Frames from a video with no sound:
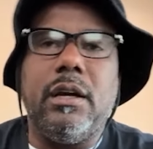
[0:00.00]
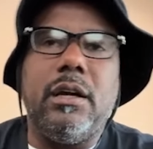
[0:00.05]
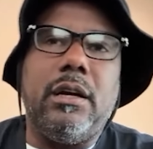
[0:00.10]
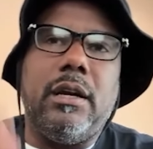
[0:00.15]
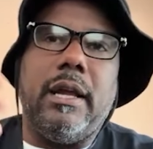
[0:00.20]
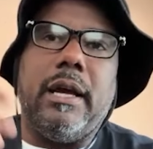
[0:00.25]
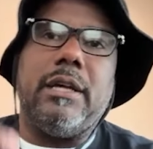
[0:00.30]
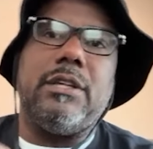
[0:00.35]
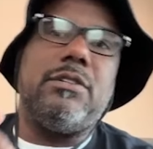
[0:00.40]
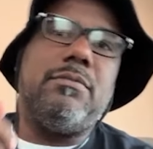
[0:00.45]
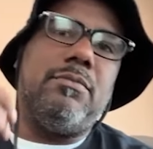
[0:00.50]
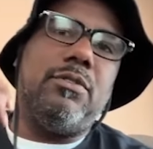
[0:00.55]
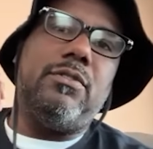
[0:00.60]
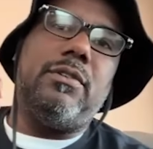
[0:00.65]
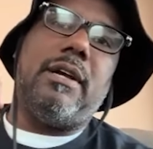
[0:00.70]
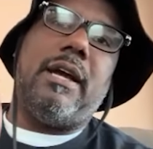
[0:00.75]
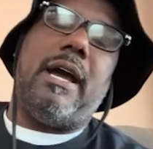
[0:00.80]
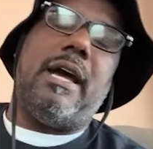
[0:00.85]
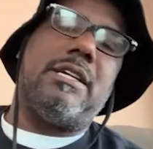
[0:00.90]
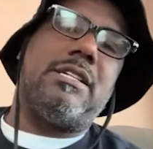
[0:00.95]
Legacy Moves,
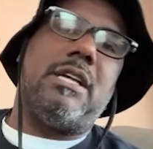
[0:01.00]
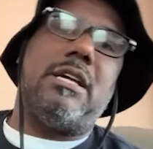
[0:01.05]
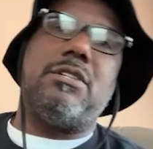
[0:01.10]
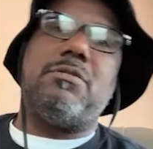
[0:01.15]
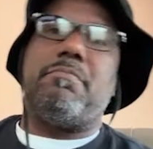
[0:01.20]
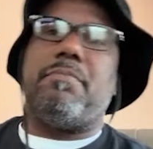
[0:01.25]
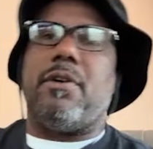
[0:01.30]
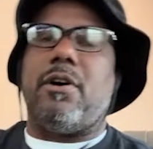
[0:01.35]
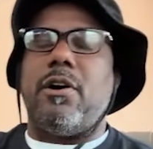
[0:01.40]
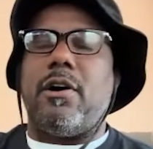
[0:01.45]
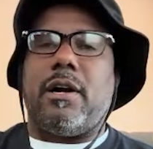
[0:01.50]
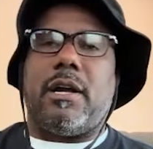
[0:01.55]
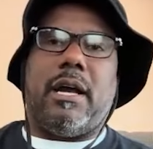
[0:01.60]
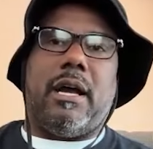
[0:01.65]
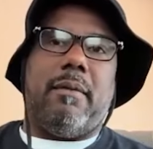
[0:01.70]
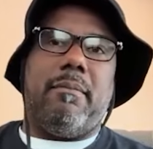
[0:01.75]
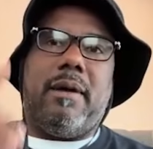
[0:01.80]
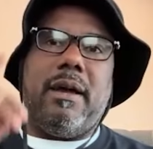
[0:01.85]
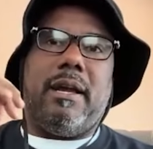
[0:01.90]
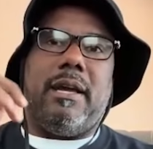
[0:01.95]
Gas Station
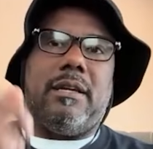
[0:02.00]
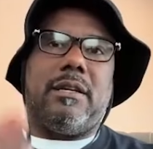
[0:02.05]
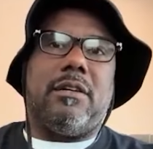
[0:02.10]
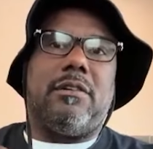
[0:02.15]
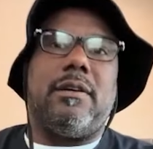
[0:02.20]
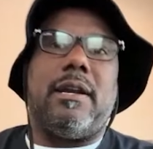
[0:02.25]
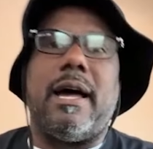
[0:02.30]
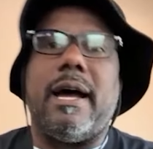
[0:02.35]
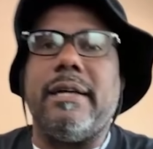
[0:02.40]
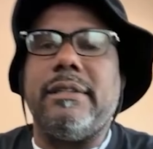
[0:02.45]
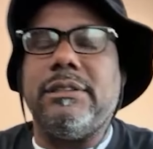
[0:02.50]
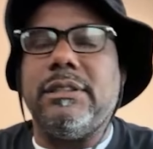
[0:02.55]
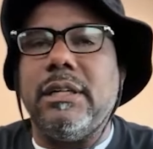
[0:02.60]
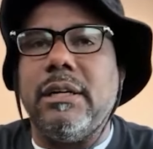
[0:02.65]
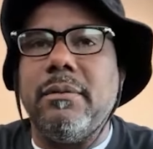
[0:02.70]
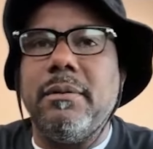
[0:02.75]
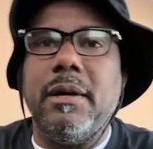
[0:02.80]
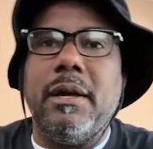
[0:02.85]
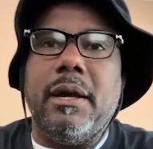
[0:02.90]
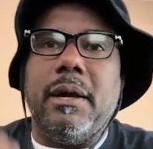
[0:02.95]
Podcast. Man, get those likes
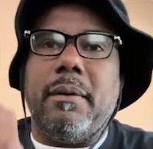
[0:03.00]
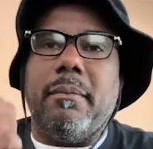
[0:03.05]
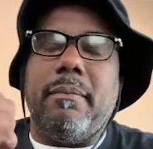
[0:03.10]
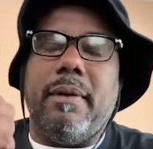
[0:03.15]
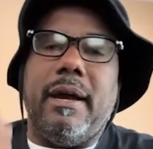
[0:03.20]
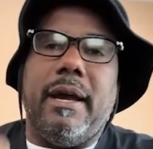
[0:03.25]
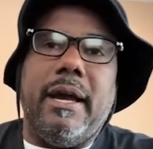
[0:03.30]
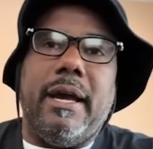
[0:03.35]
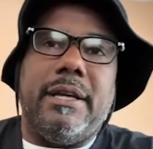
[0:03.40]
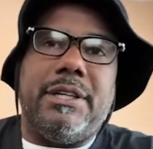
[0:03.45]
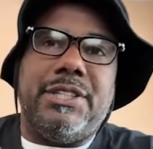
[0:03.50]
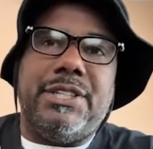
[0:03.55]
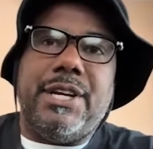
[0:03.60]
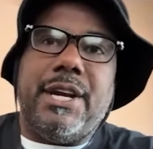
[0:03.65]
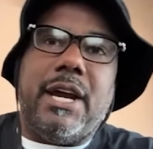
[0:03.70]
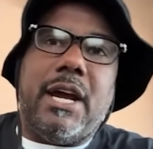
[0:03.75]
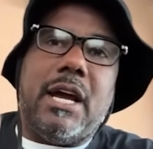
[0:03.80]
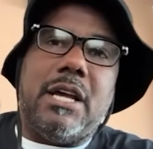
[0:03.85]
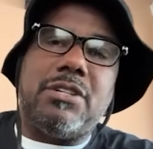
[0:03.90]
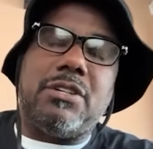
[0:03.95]
up. Man,
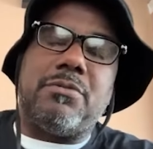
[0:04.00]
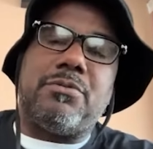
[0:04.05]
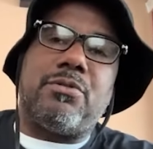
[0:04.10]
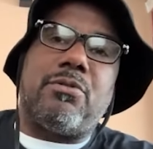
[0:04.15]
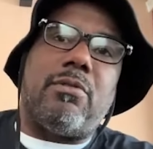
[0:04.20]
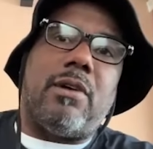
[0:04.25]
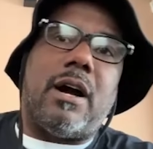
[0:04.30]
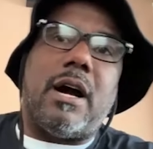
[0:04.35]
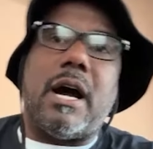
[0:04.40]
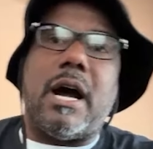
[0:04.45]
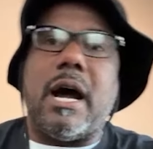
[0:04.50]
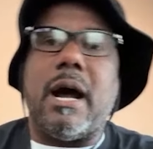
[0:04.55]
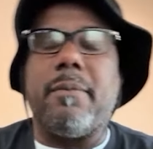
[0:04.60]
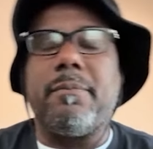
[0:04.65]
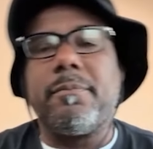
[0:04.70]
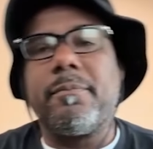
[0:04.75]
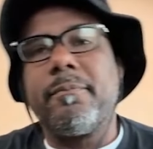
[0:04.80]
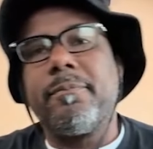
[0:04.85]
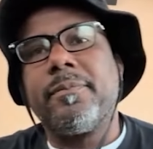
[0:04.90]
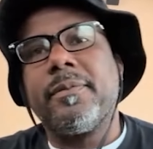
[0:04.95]
share, subscribe.
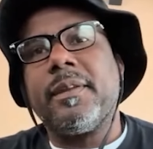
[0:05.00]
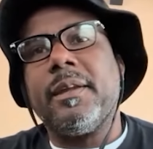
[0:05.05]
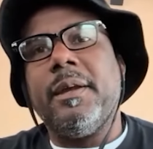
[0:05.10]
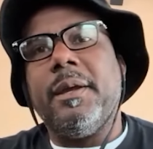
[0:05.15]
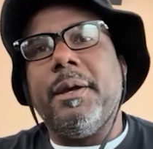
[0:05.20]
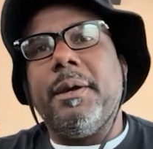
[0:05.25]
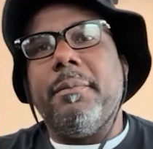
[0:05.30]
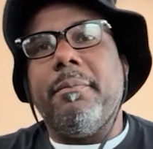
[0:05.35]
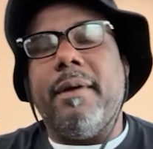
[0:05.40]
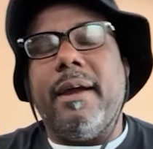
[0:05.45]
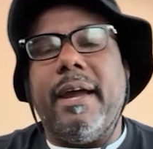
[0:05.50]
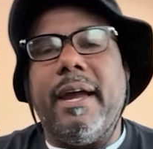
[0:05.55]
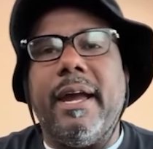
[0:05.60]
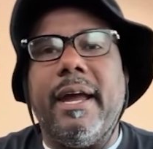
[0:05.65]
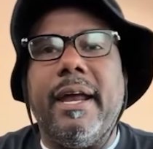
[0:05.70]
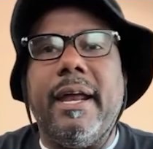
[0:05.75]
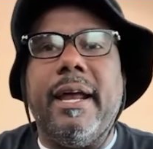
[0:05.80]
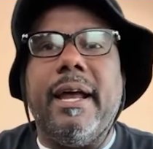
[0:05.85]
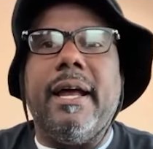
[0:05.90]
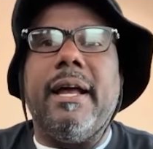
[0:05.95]
Man,
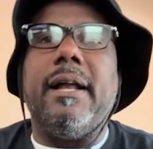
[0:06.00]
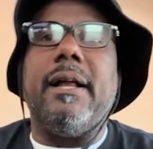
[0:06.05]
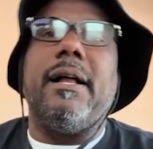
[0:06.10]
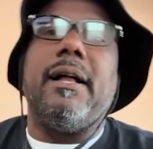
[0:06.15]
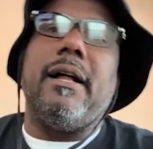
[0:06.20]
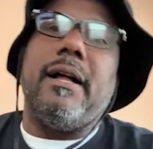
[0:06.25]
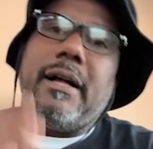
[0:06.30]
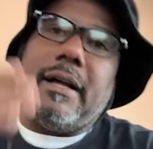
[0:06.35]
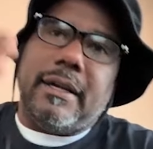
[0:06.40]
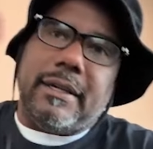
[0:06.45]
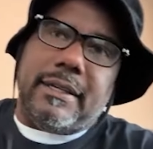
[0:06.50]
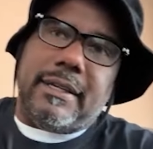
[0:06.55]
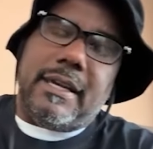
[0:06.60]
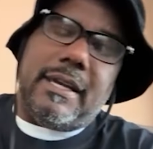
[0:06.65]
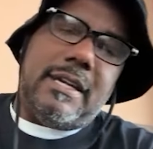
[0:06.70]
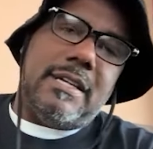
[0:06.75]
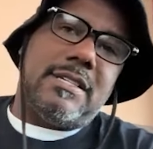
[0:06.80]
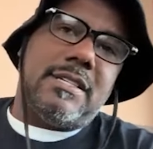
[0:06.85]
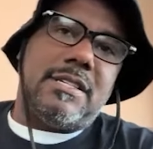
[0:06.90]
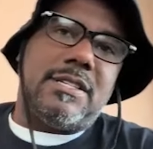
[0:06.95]
get
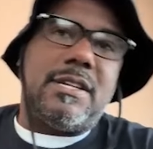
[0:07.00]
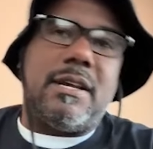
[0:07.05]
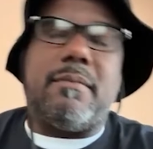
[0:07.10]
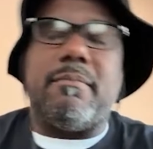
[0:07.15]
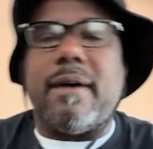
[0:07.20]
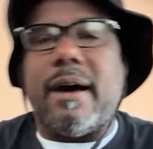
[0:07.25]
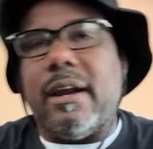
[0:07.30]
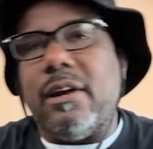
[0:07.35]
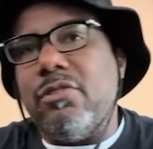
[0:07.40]
this to somebody